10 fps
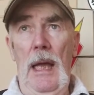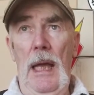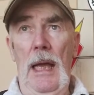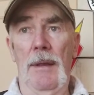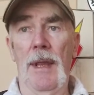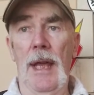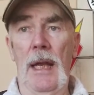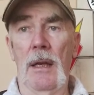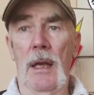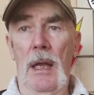and
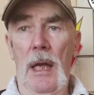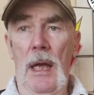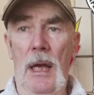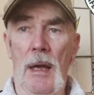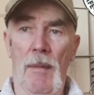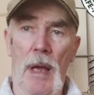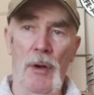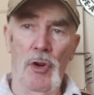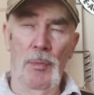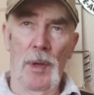then a
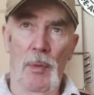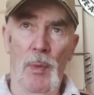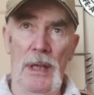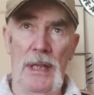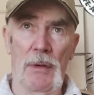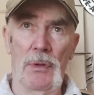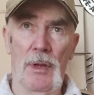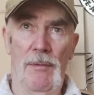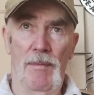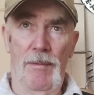group of them went out
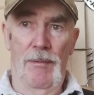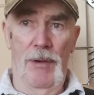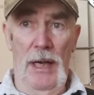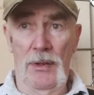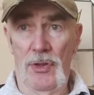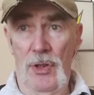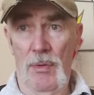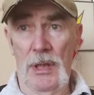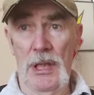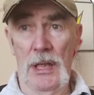to France
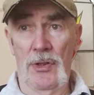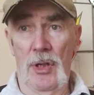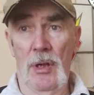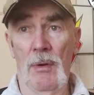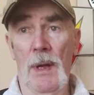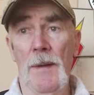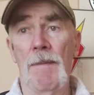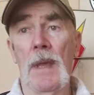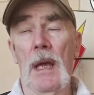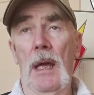to Ajaccio,
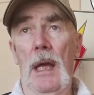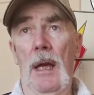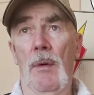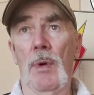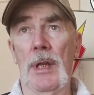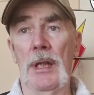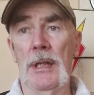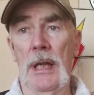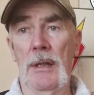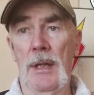where they
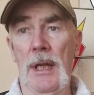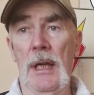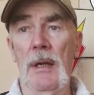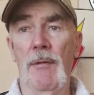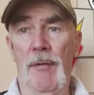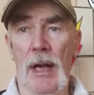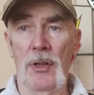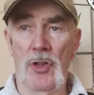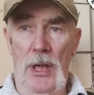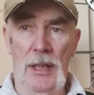did the
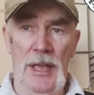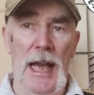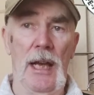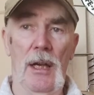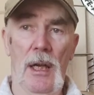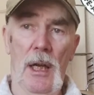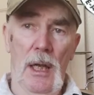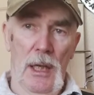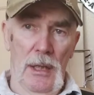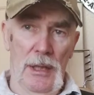French attack
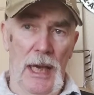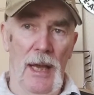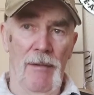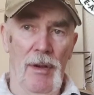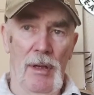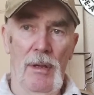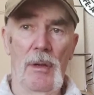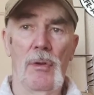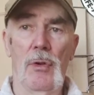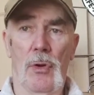diver
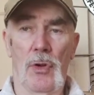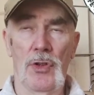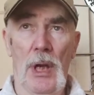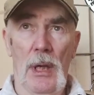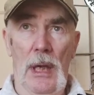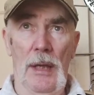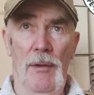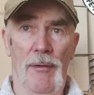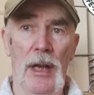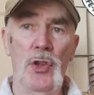course. And the
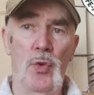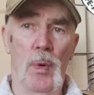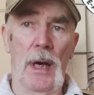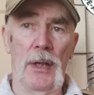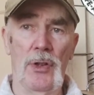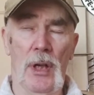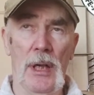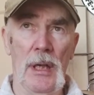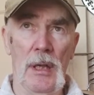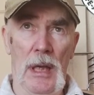French were
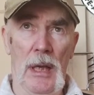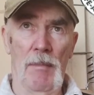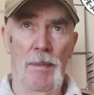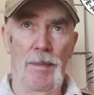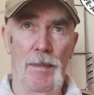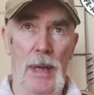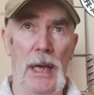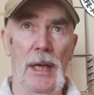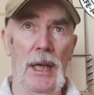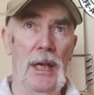actually
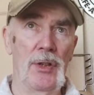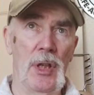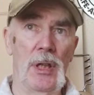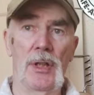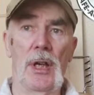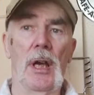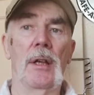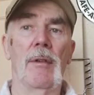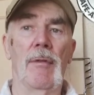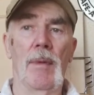pioneers in this kind
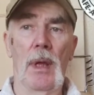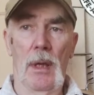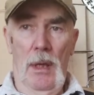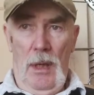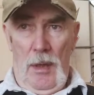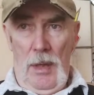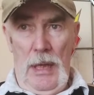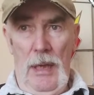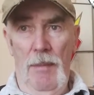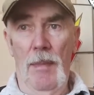
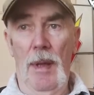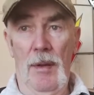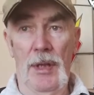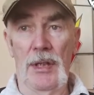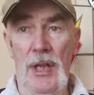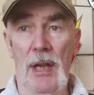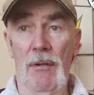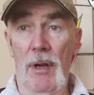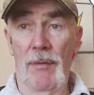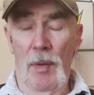of this
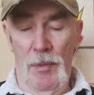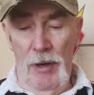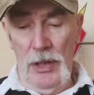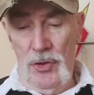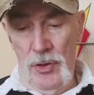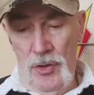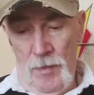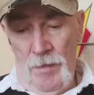area of operations.